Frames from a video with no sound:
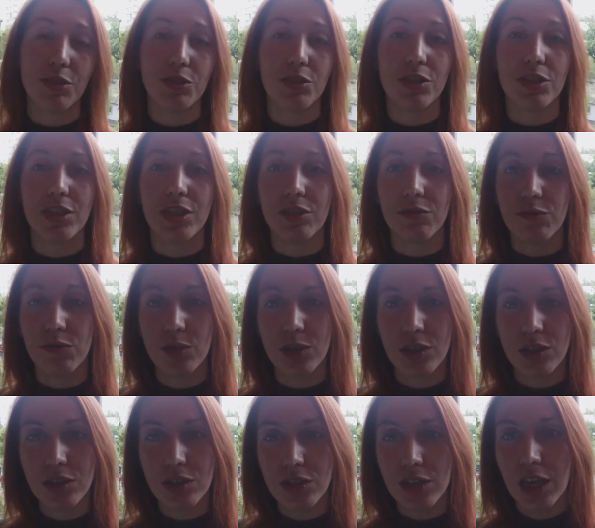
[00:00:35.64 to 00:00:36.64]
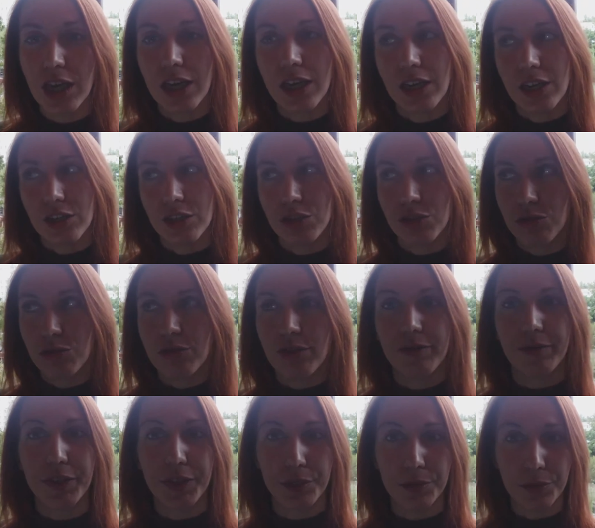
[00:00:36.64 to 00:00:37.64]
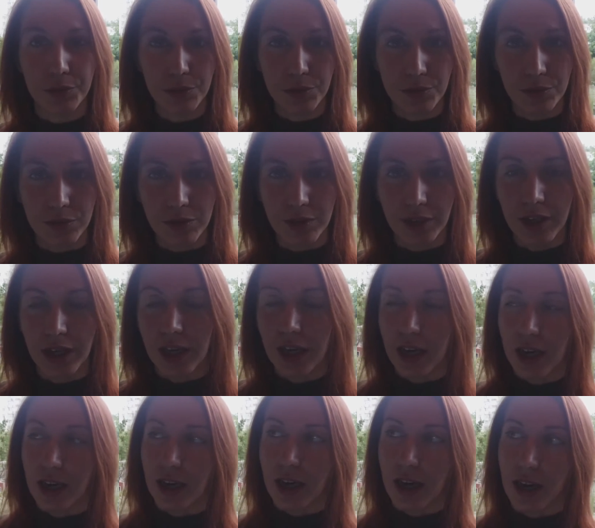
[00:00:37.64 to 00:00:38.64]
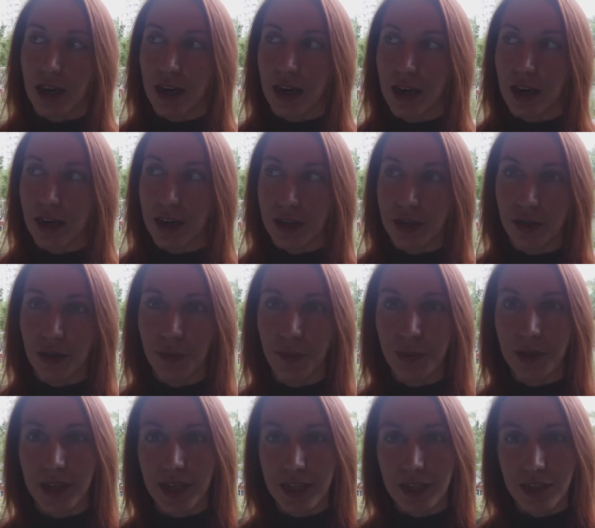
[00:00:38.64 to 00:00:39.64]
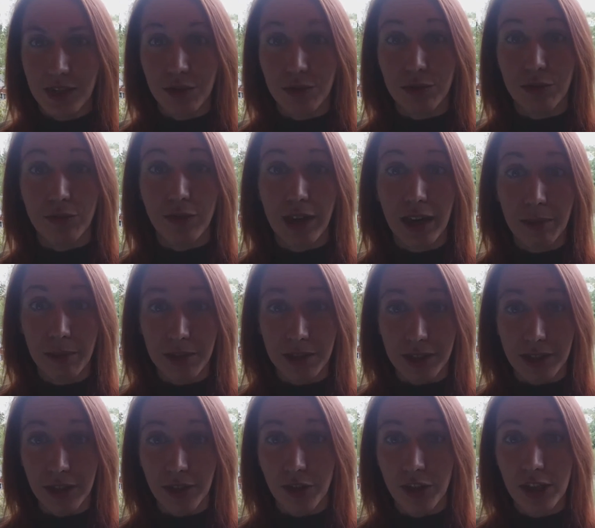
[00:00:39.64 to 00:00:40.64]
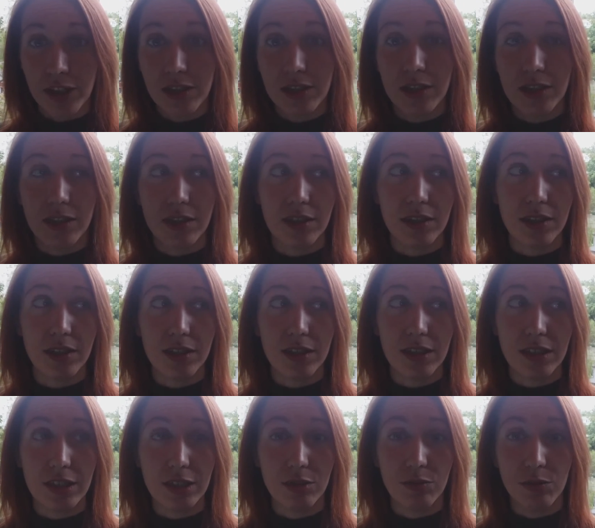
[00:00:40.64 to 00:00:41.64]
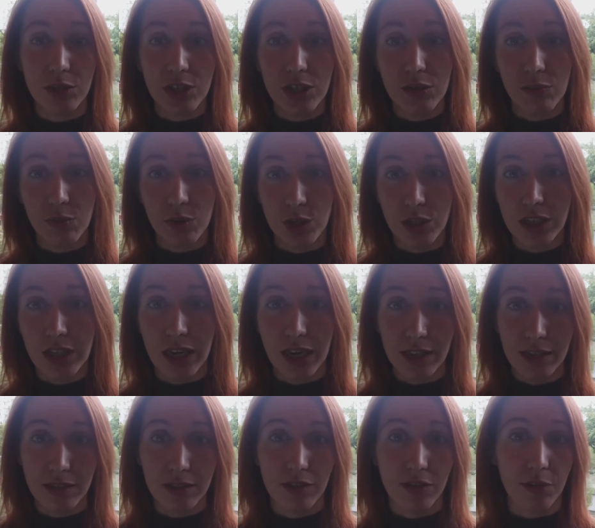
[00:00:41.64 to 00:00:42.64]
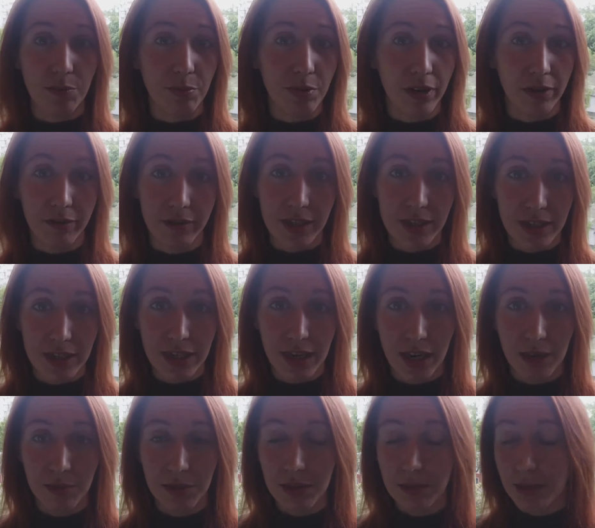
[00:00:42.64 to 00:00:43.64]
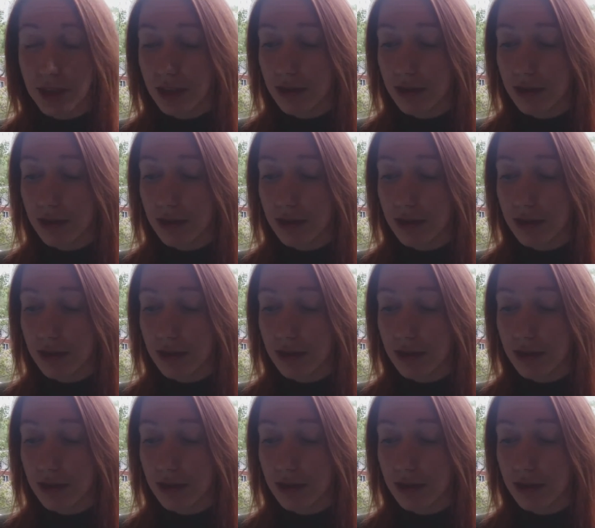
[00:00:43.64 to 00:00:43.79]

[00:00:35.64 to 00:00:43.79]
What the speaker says: you an influence to review your plans on family. That is what I was telling the previous time in my